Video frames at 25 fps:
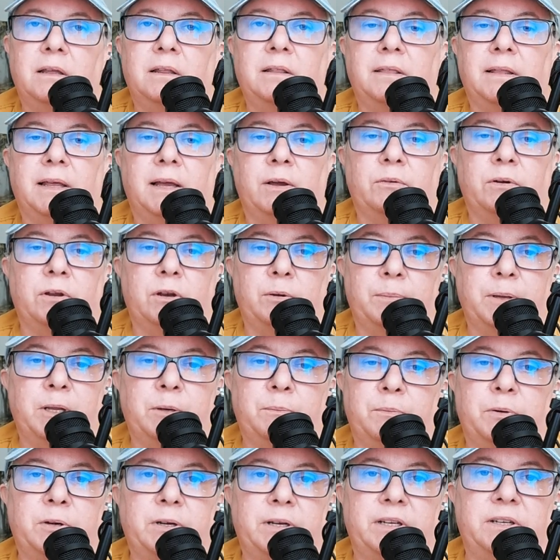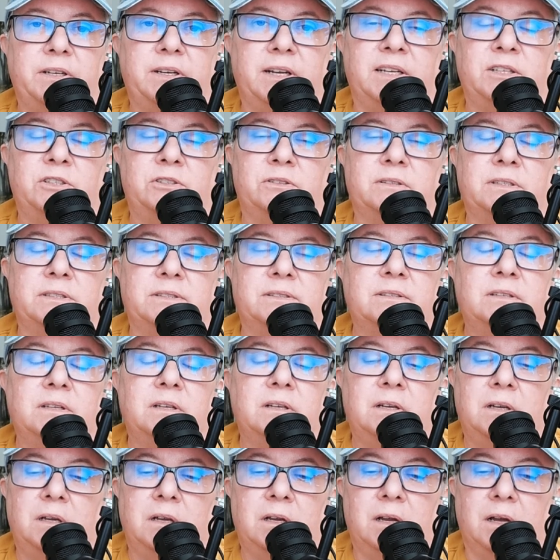That would have been pretty dangerous.
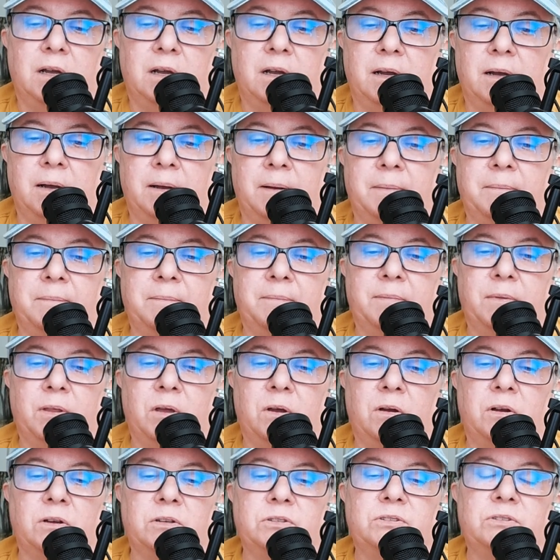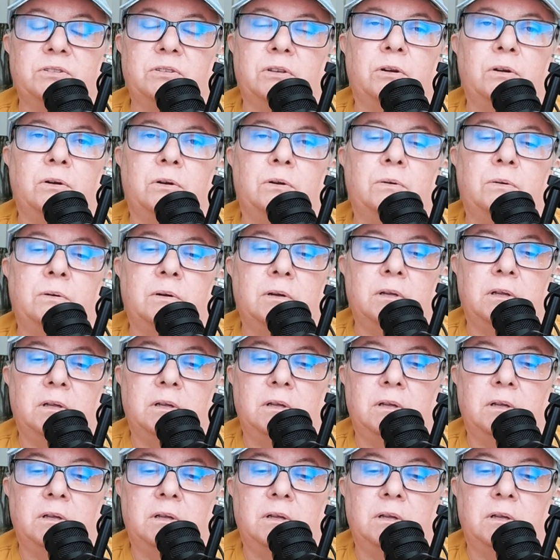Also,